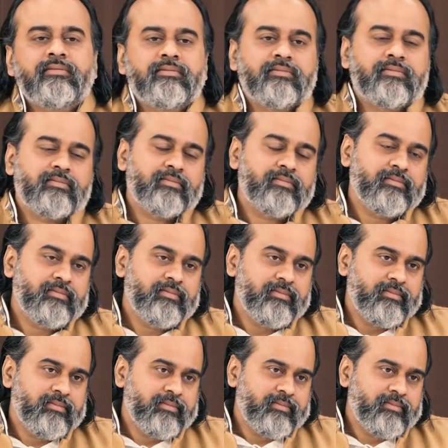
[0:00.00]

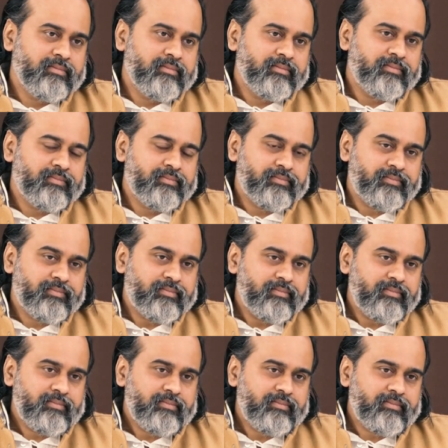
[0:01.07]

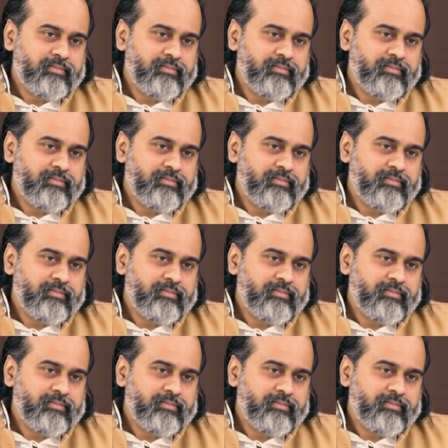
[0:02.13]
Nothing is said.